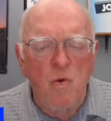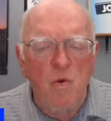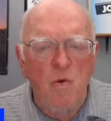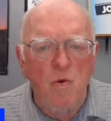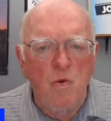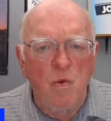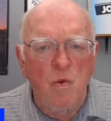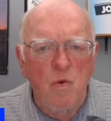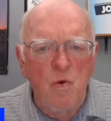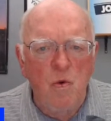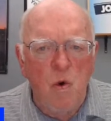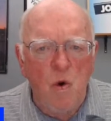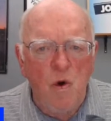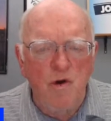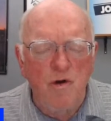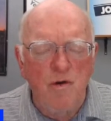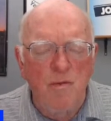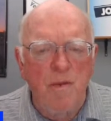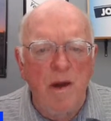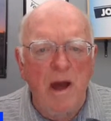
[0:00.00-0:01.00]
go
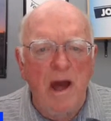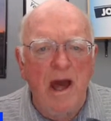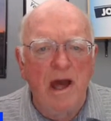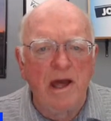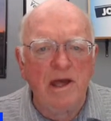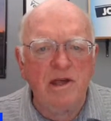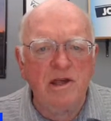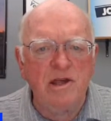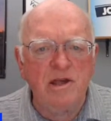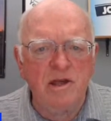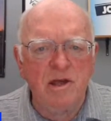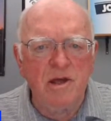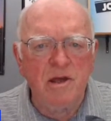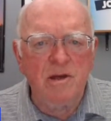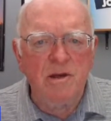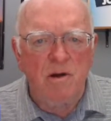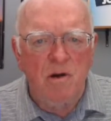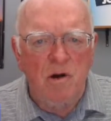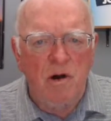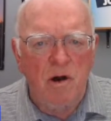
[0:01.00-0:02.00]

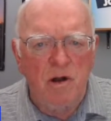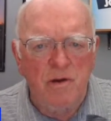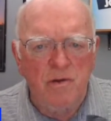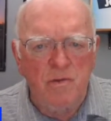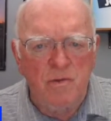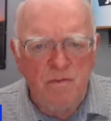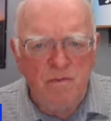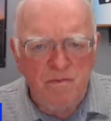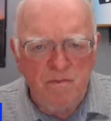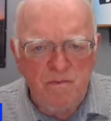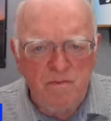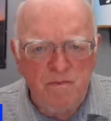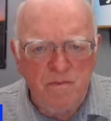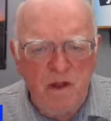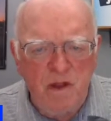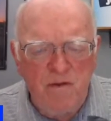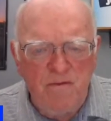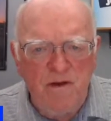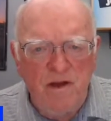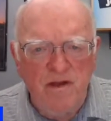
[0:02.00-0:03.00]
quarterbacks on
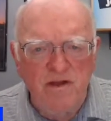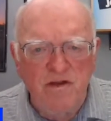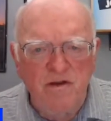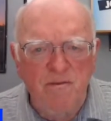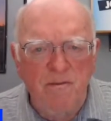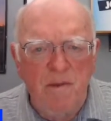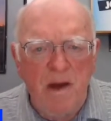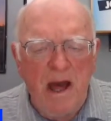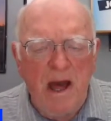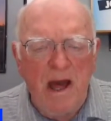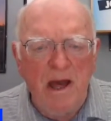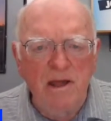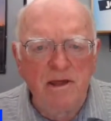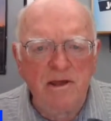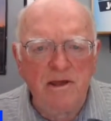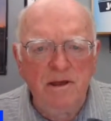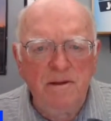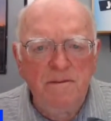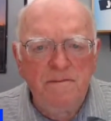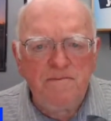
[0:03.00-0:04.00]
defensive
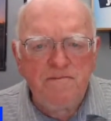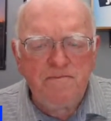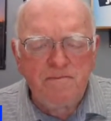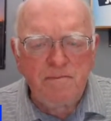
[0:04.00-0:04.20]
backs.